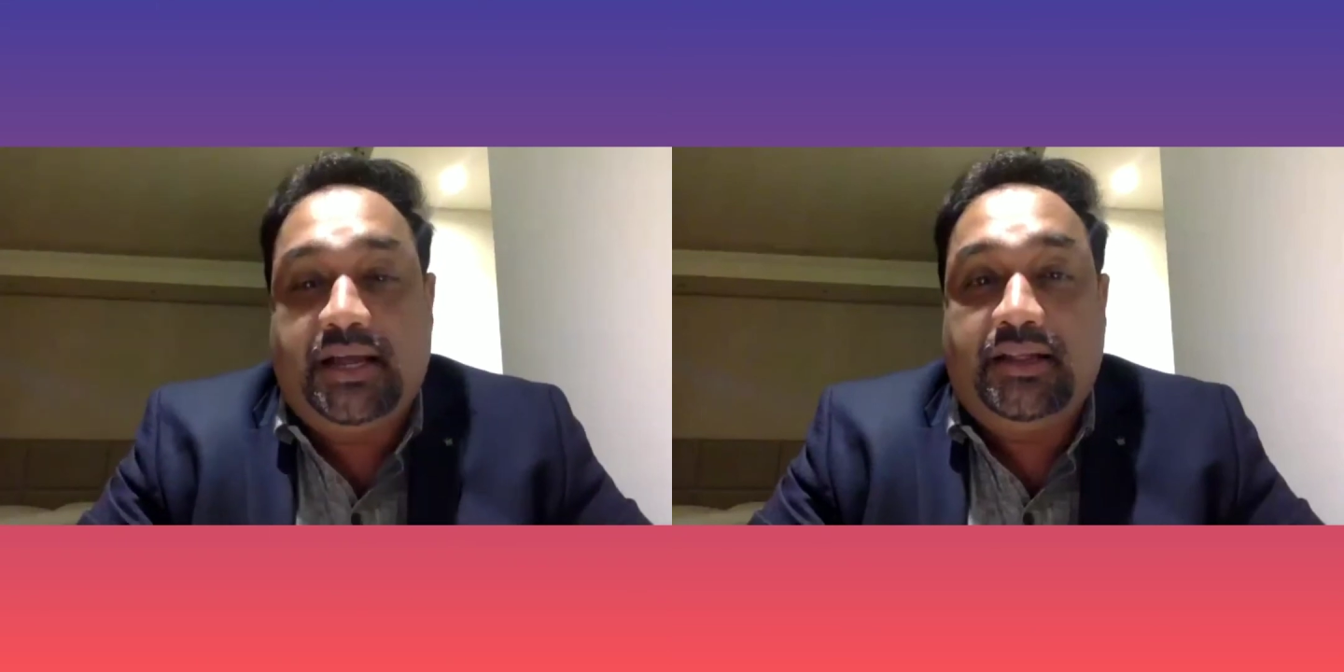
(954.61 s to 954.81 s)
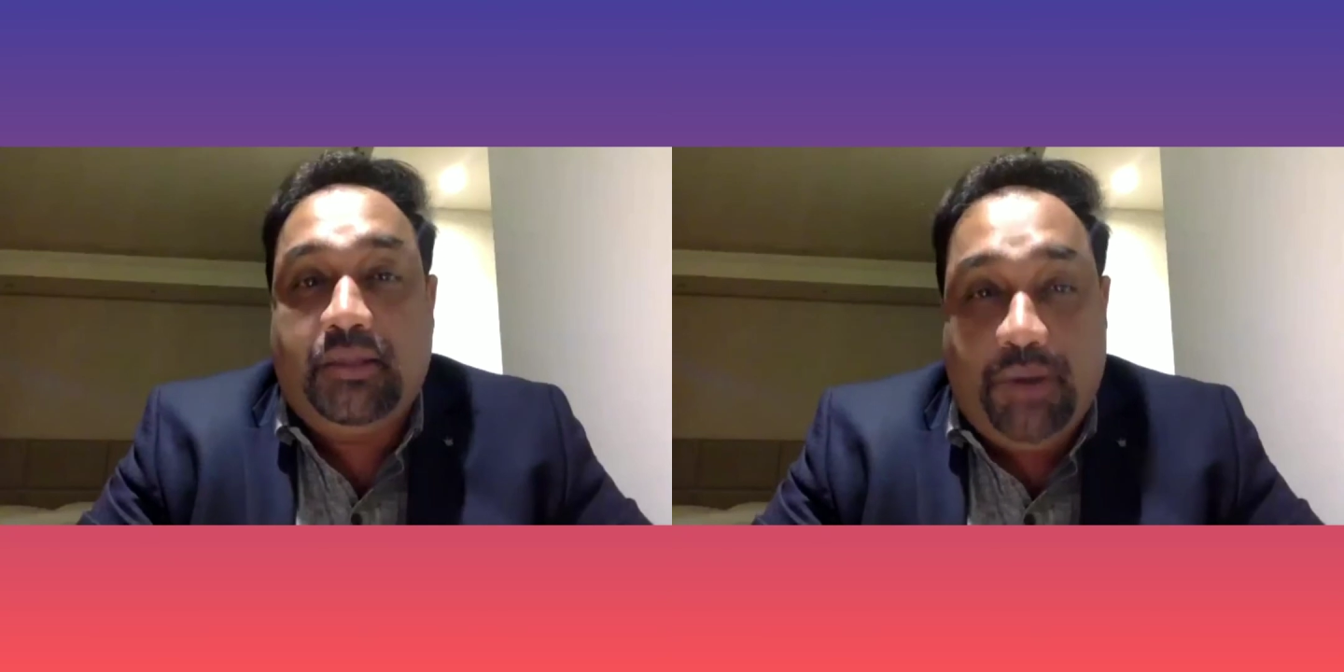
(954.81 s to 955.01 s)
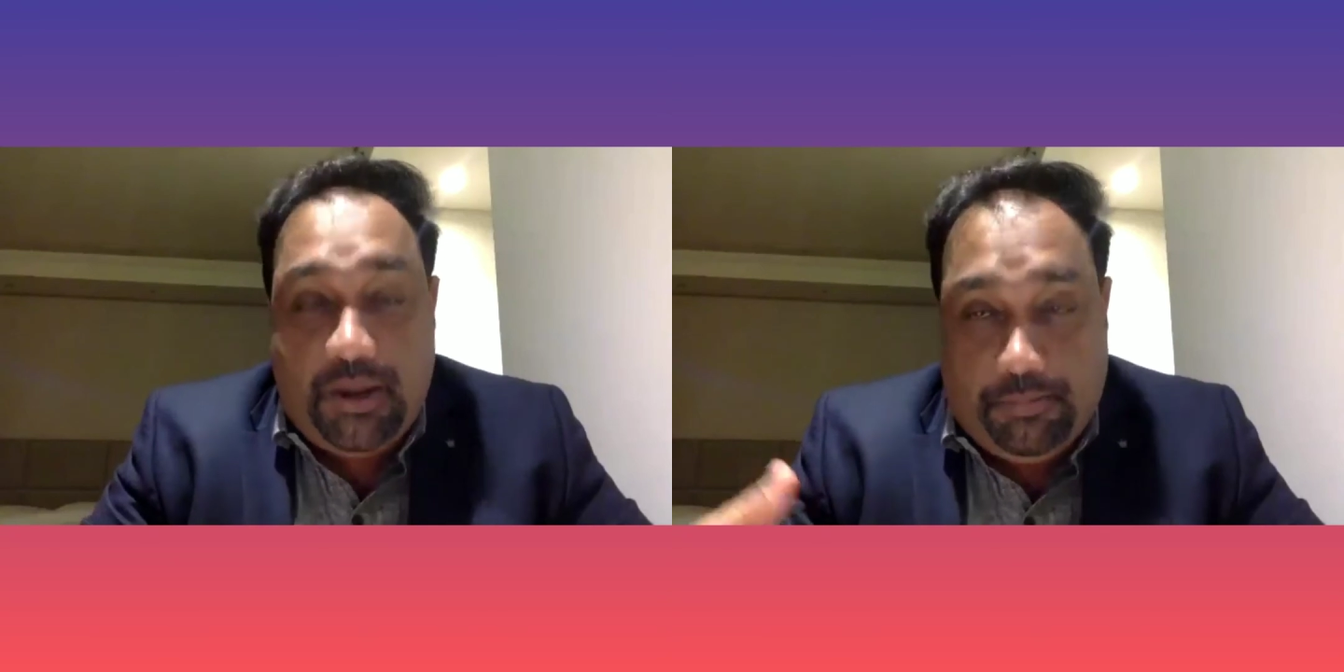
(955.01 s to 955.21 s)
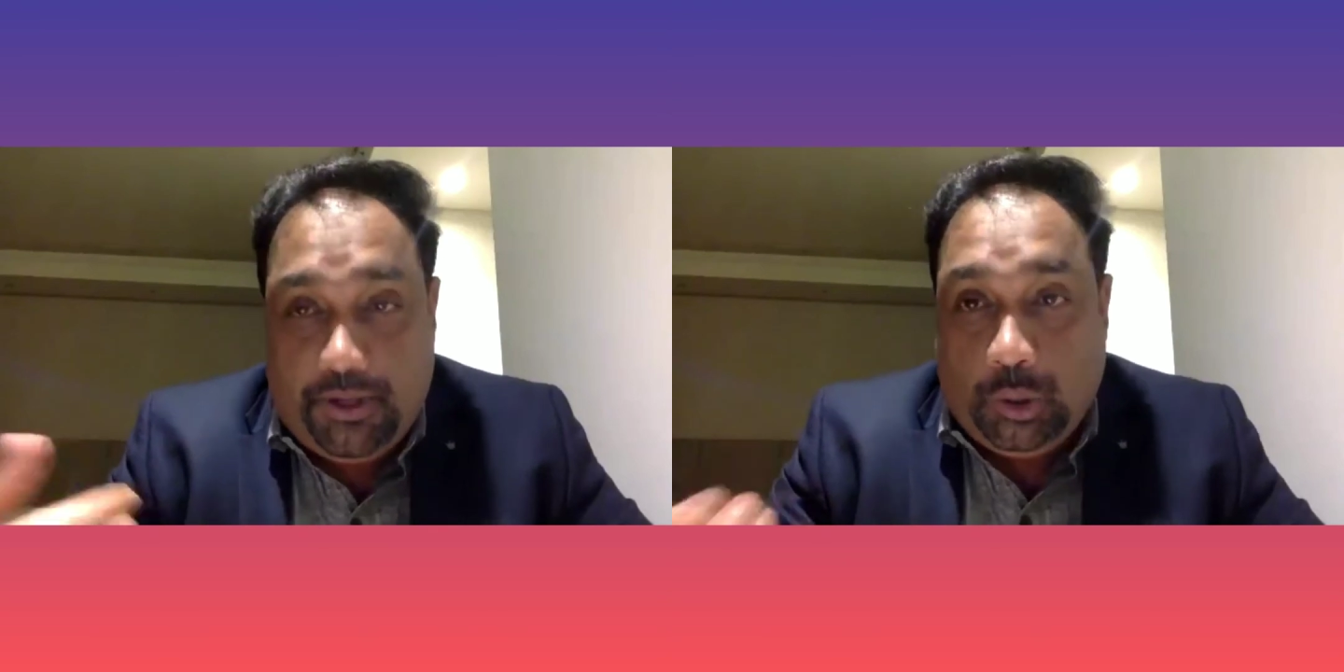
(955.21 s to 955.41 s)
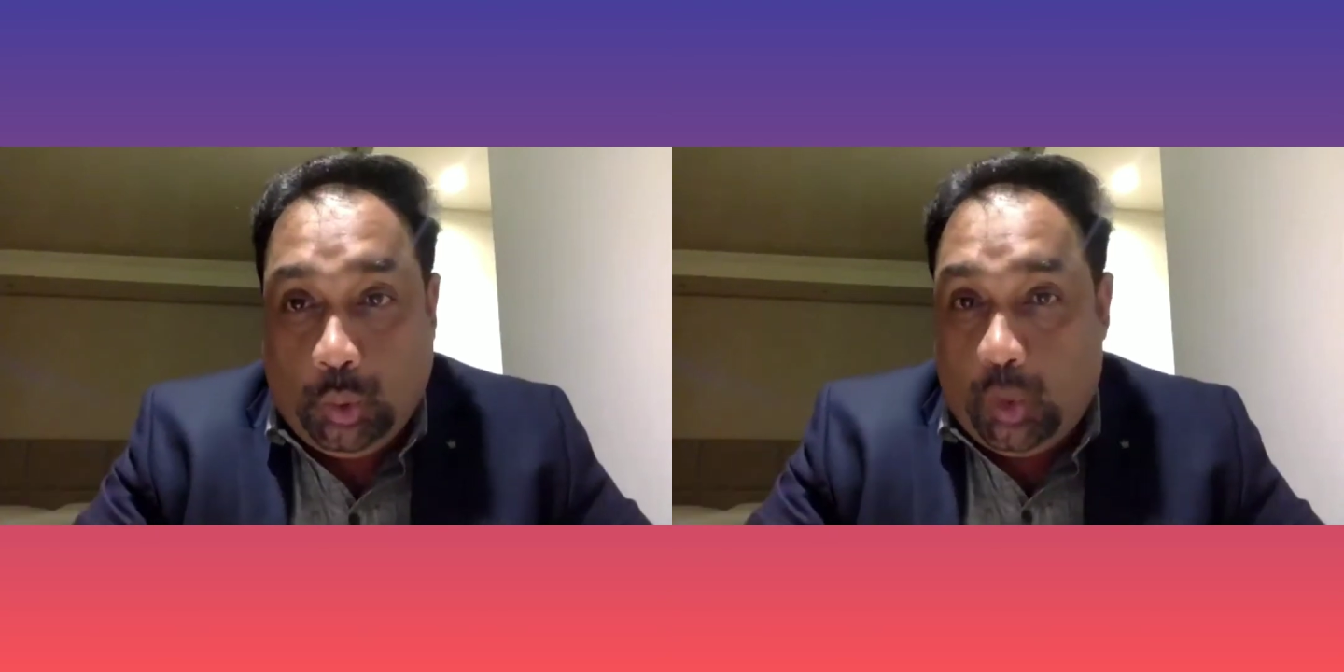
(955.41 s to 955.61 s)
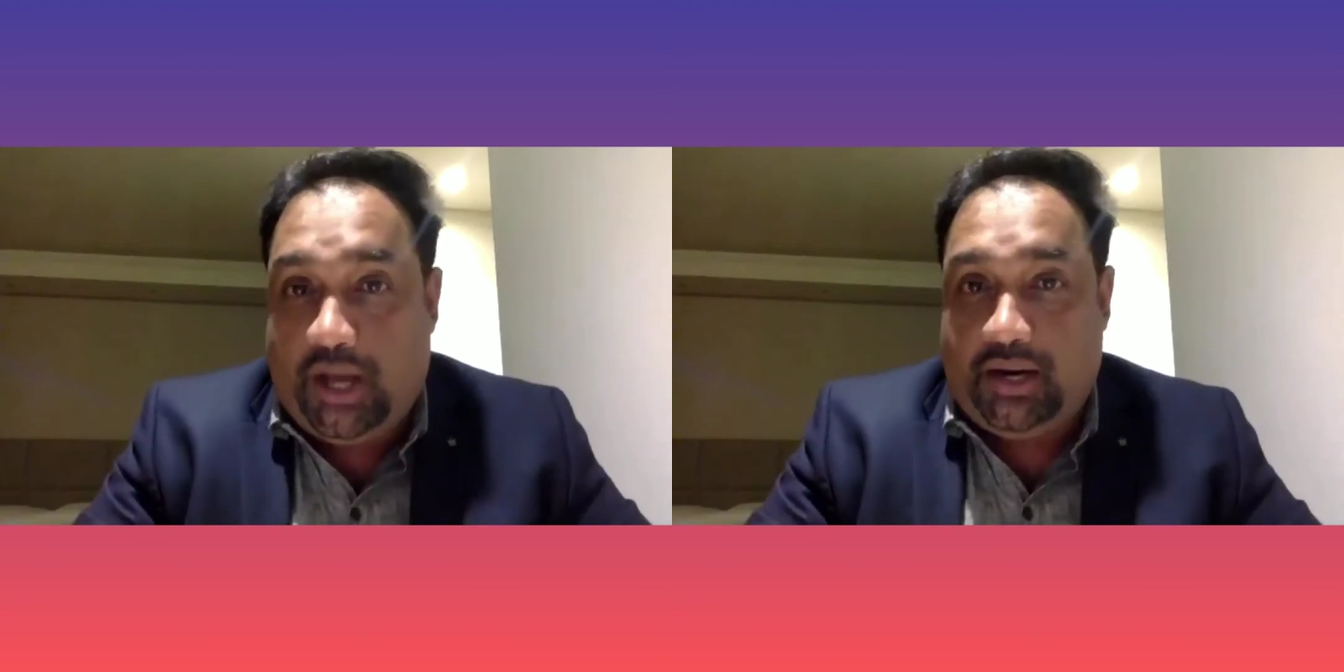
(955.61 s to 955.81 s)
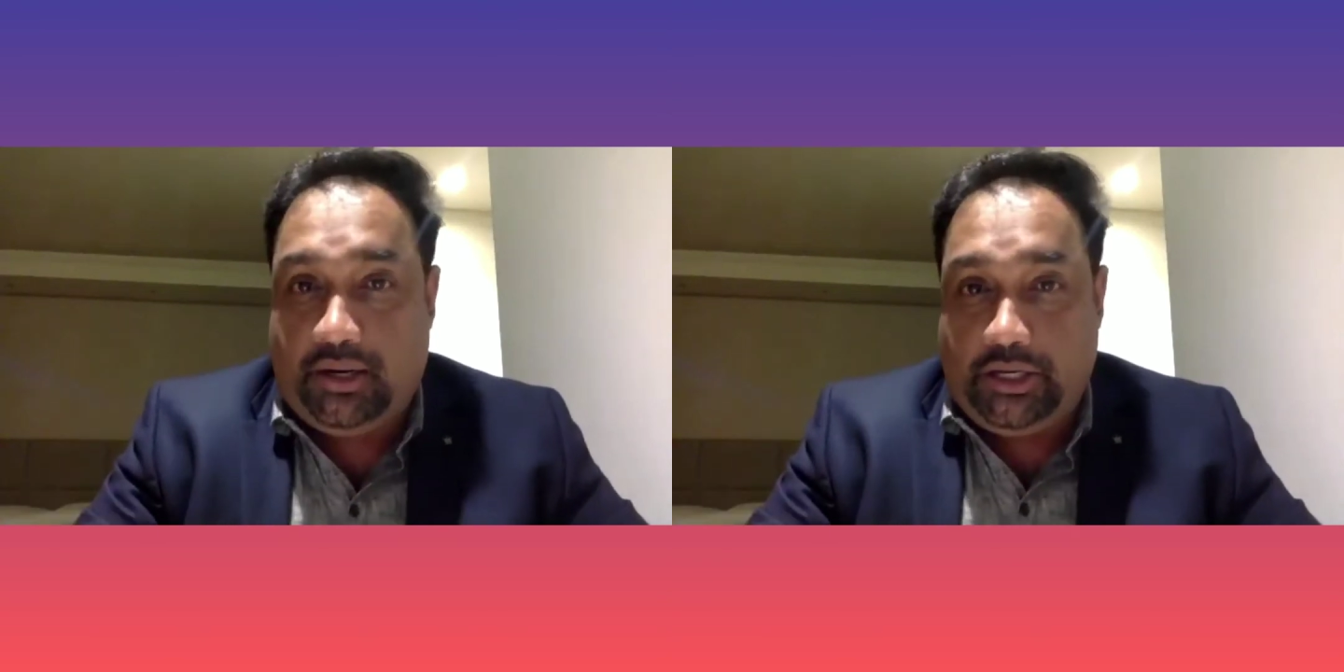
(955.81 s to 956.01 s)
The people who are